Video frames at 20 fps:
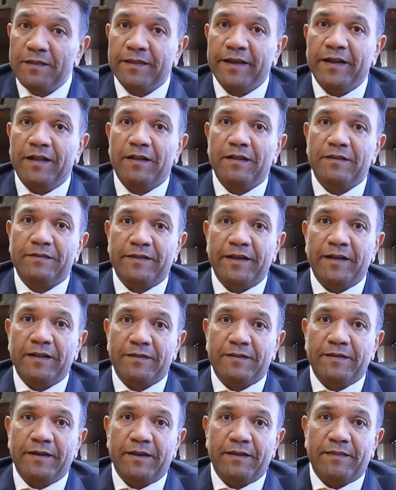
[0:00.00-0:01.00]

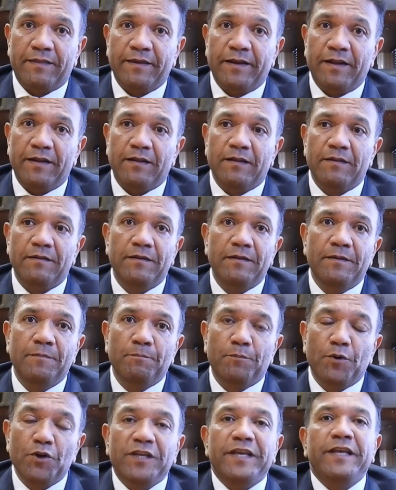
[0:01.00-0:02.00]
They'll
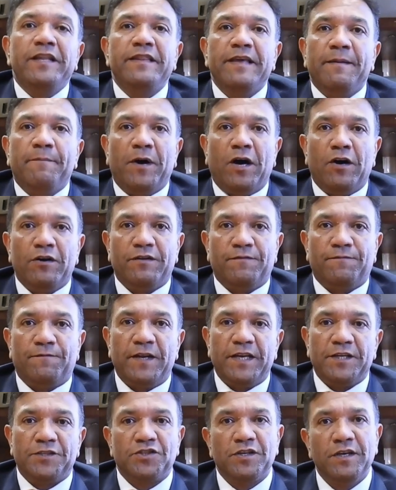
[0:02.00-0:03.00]
put in their pound of
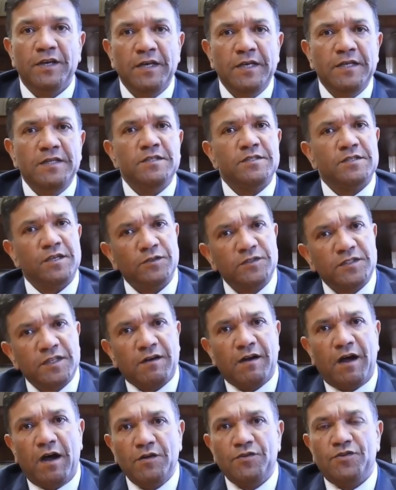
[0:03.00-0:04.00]
flesh. So
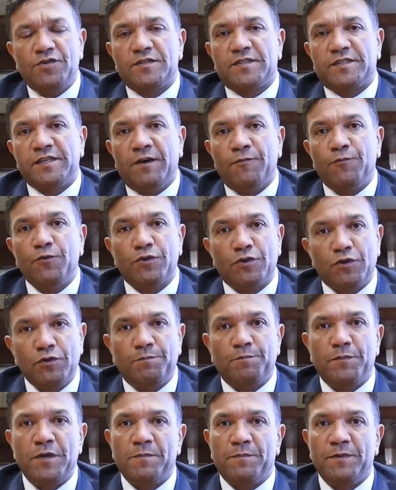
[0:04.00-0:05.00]
surround yourself with
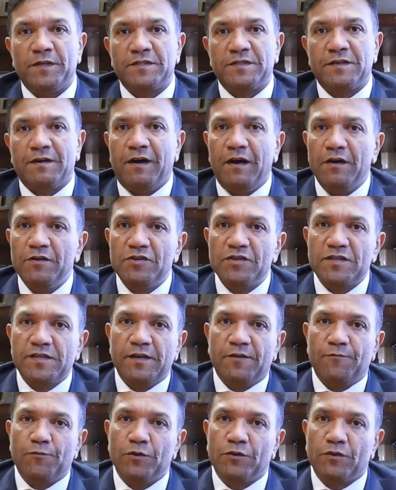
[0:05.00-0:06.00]
good people. Surround
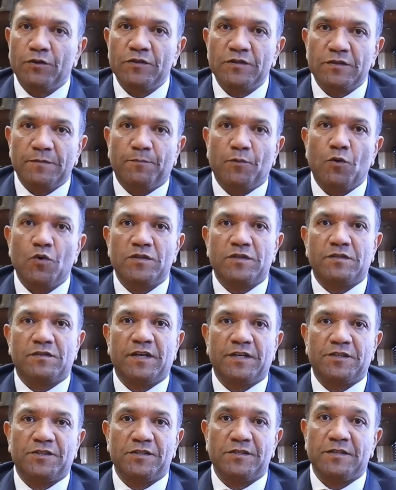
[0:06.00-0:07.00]
yourself with good support
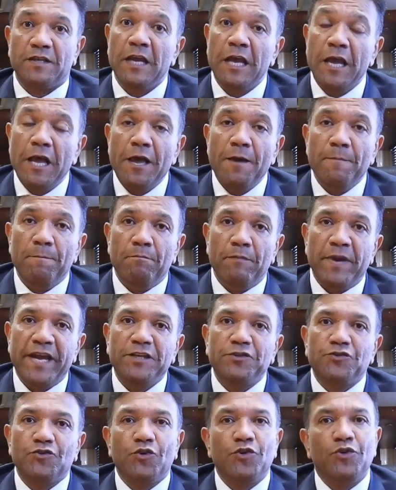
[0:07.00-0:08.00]
structures.
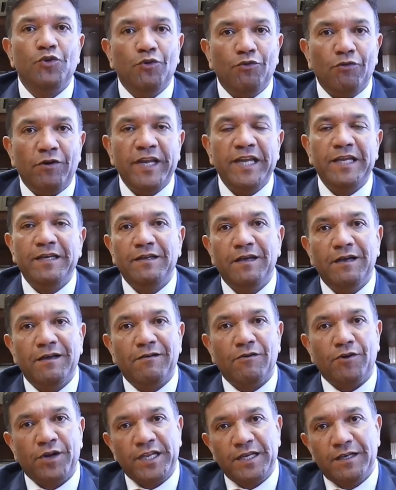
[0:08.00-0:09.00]
Make sure you
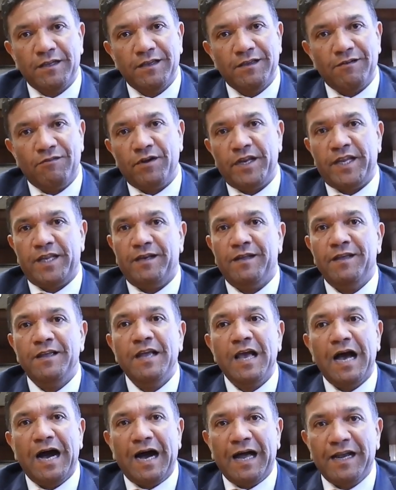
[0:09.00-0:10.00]
read.
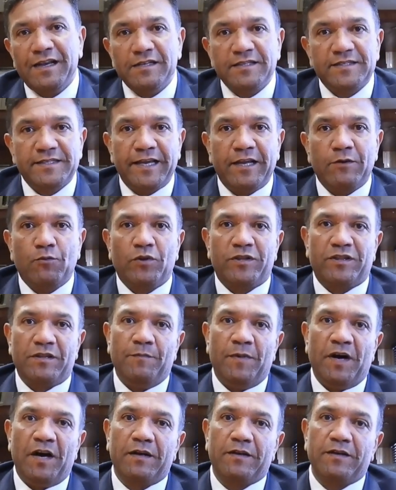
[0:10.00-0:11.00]
Understand what
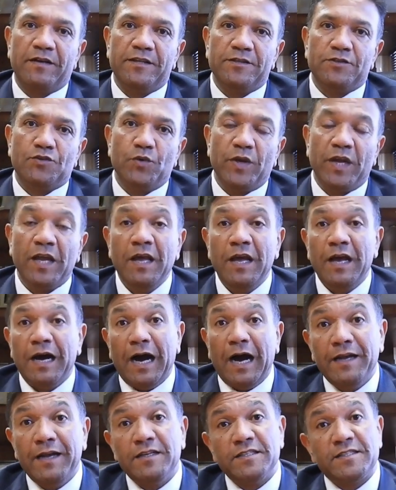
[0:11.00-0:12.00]
the market is doing.
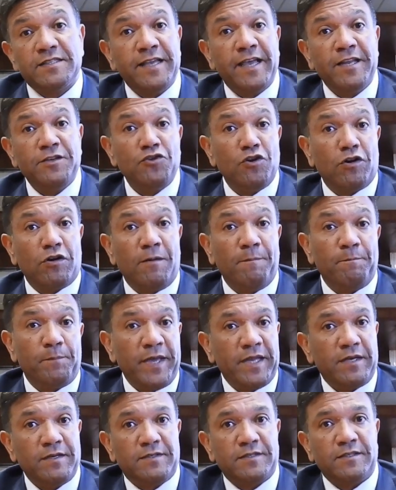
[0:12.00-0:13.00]
Understand your
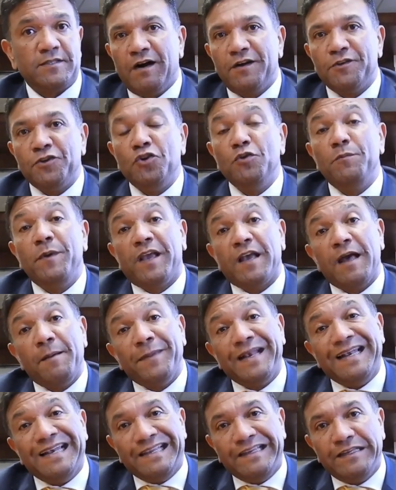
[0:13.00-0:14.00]
competitors. You
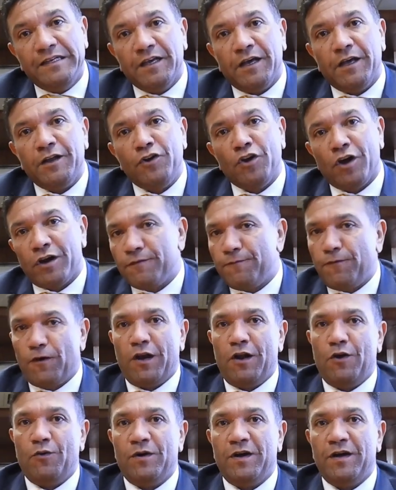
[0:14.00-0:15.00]
become a leader, not a
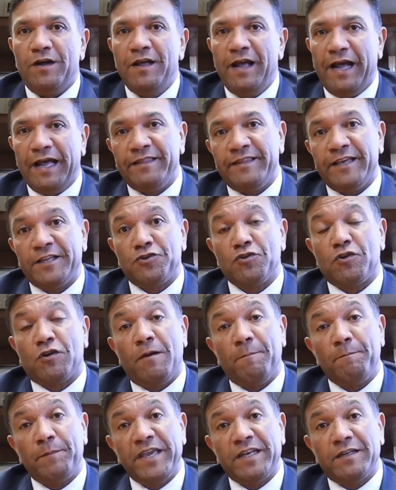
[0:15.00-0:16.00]
follower. And that your
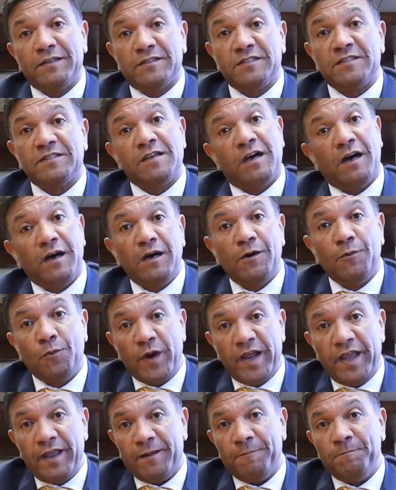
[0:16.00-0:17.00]
competitors are
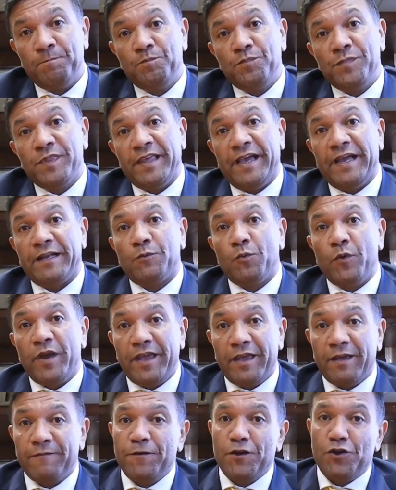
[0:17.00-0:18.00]
aware that
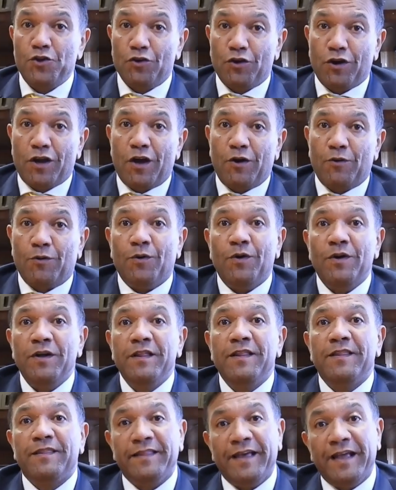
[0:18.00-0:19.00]
wherever you go,
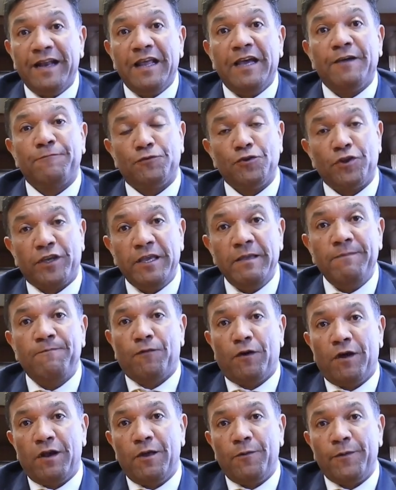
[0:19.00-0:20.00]
they'll have to keep
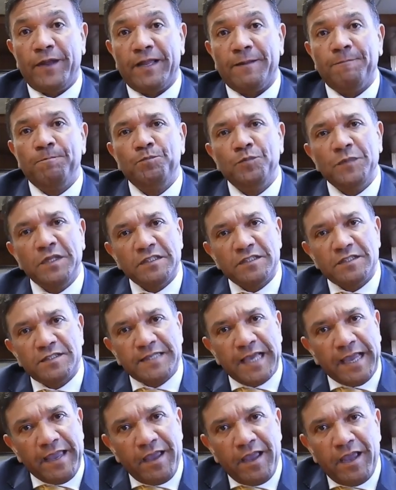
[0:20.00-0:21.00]
following.
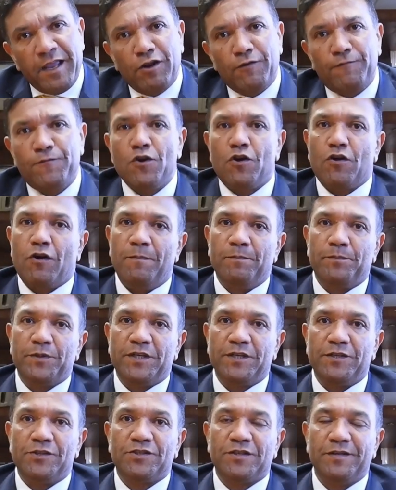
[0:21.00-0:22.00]
Stay ahead of your
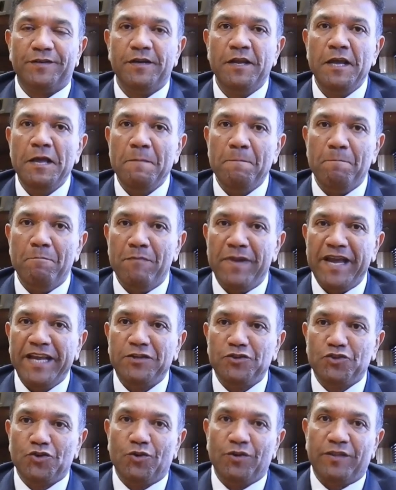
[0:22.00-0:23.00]
competition.
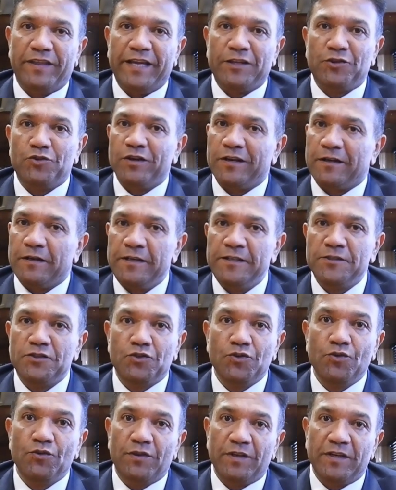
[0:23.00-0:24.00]
Make sure that you're at
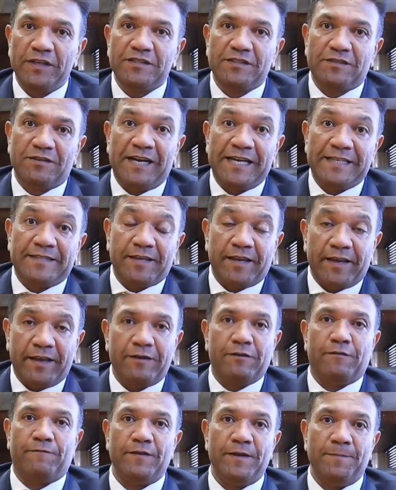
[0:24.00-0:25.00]
least 2-3 strides
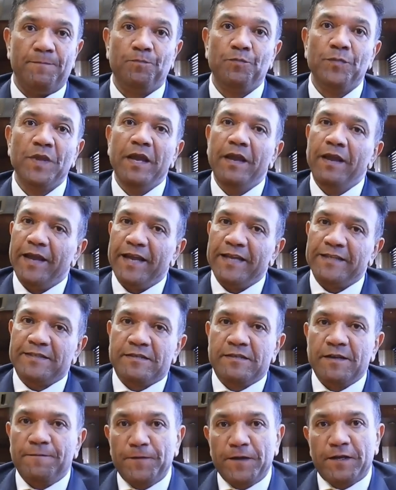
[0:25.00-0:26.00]
ahead of them.
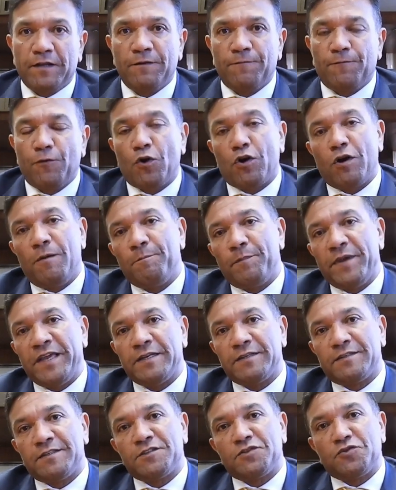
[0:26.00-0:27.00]
It's difficult for
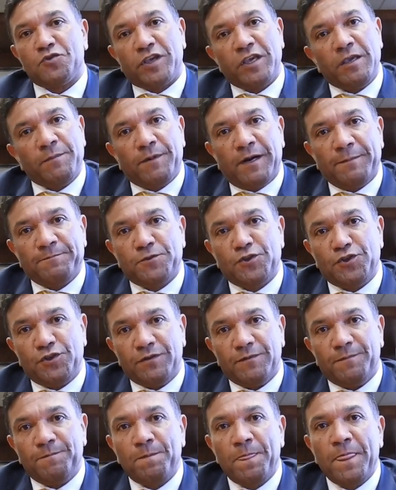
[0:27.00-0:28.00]
competitors to keep up to
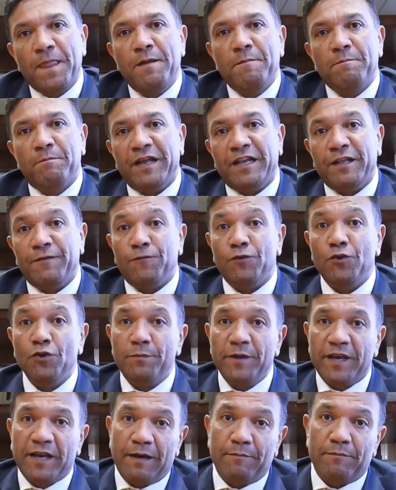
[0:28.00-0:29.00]
you. But if
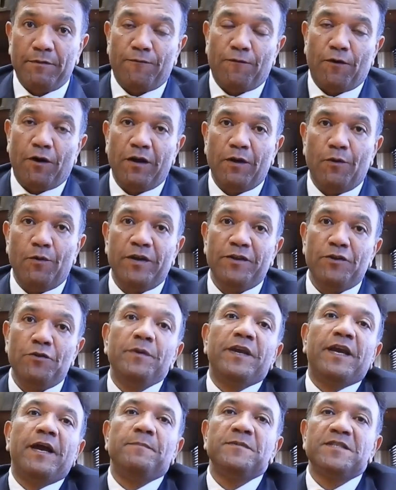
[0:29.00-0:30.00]
you become a follower, you
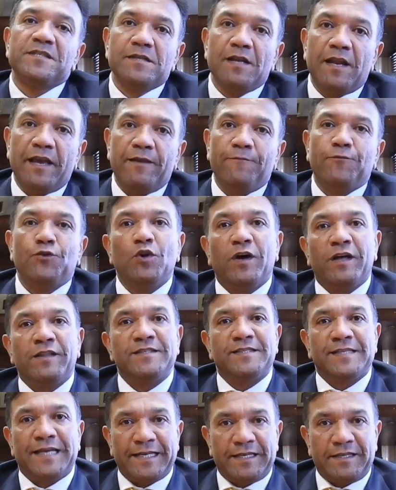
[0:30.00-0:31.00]
become a slave to
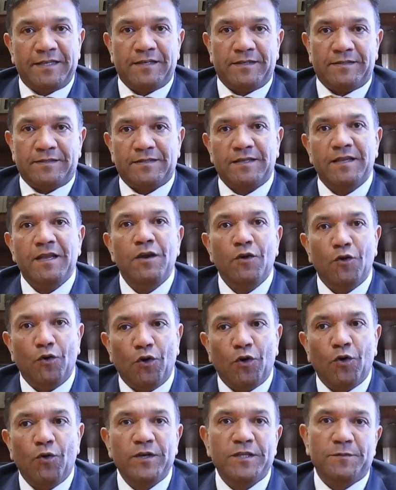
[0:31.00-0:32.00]
others' ideas.
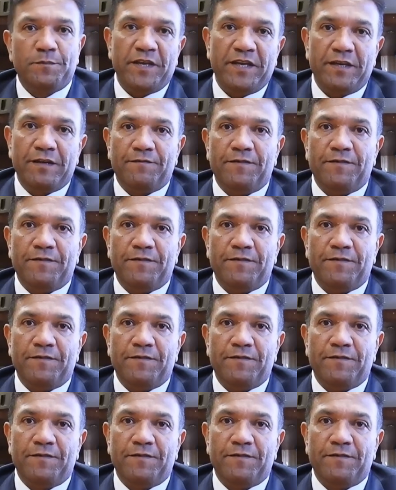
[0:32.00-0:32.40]
Always be